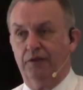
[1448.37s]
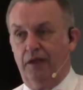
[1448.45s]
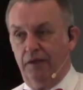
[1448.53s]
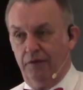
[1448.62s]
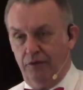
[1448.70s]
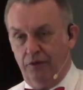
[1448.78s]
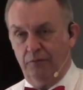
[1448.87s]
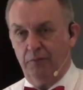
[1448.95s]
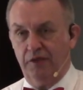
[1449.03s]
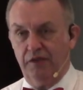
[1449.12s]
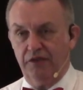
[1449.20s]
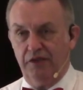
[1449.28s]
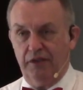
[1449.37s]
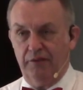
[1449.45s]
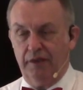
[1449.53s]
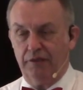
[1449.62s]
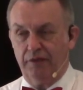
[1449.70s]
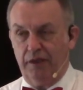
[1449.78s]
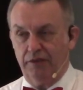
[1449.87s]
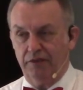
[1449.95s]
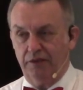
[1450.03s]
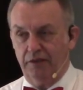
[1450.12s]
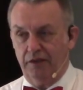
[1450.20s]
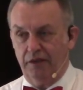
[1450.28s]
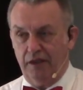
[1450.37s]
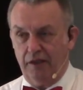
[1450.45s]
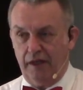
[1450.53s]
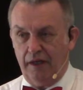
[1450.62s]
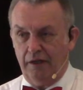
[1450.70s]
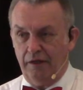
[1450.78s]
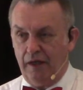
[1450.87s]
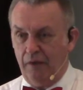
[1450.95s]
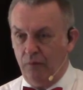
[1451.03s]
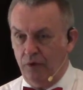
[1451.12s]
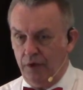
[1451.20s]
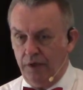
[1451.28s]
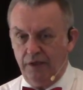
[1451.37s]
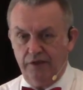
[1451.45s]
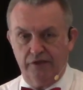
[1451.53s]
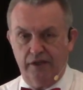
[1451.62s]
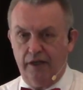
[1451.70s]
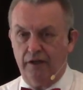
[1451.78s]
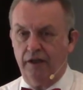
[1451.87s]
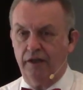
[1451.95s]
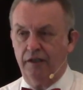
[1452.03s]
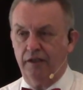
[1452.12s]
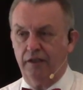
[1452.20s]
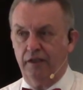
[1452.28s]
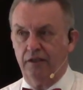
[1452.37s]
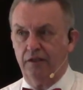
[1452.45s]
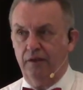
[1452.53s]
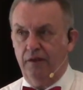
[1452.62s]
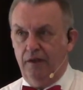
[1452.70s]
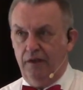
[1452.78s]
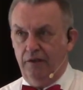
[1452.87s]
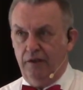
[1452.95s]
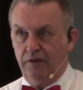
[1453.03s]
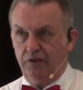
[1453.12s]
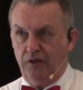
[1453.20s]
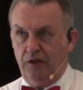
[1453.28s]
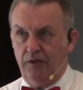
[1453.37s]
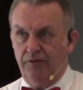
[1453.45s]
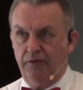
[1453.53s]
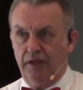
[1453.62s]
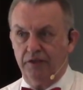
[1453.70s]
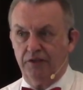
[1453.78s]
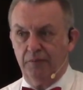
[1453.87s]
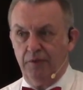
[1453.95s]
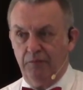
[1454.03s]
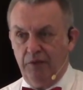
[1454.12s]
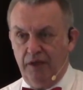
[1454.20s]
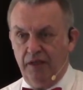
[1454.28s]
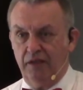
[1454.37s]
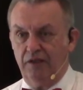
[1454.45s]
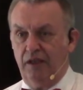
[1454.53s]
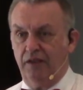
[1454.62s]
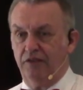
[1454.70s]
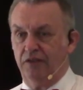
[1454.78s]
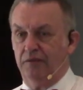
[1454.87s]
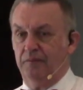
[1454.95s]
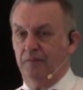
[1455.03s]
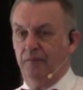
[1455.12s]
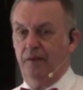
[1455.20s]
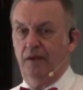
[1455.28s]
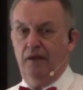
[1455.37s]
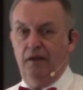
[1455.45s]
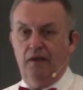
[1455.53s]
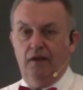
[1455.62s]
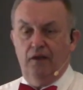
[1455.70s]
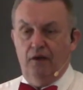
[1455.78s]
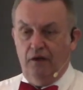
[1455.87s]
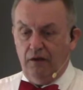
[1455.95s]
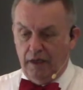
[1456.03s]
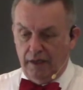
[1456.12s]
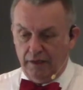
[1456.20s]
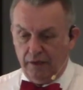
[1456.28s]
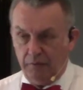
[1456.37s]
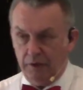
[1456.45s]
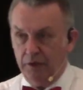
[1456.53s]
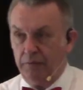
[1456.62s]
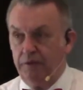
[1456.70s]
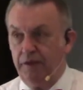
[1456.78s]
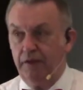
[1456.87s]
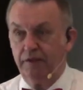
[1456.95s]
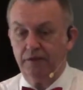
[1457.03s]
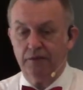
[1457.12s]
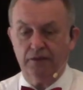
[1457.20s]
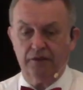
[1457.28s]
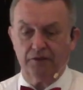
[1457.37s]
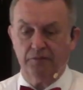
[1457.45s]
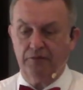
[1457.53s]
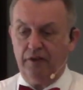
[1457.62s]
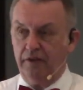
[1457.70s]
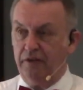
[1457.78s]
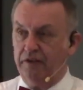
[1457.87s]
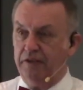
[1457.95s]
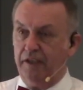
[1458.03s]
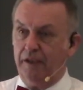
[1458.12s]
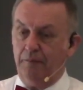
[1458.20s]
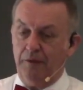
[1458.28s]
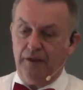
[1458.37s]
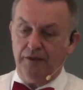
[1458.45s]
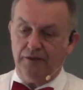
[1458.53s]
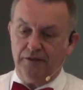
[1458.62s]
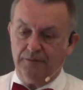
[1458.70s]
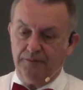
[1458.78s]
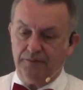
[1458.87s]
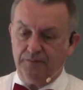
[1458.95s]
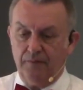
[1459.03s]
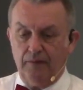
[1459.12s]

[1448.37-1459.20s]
That's right. Don't be deceived. That's right. So, that warning is there, and it does call for us to be paying attention. All right, are we good with this? Let's move on to the second beast,